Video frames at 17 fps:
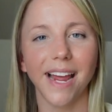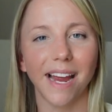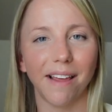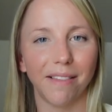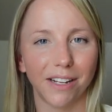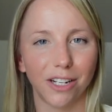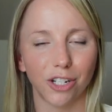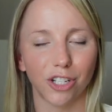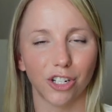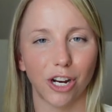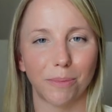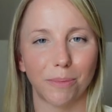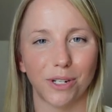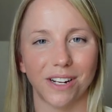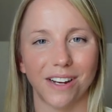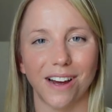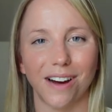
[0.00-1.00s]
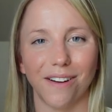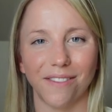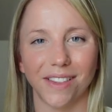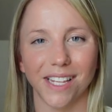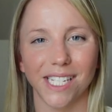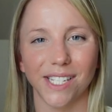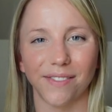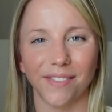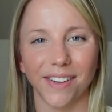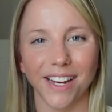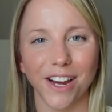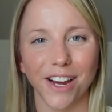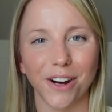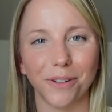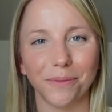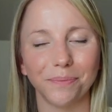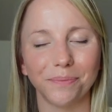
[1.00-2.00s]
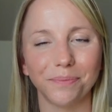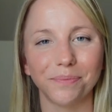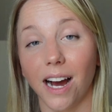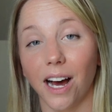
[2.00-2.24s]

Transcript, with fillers: in the description of this video.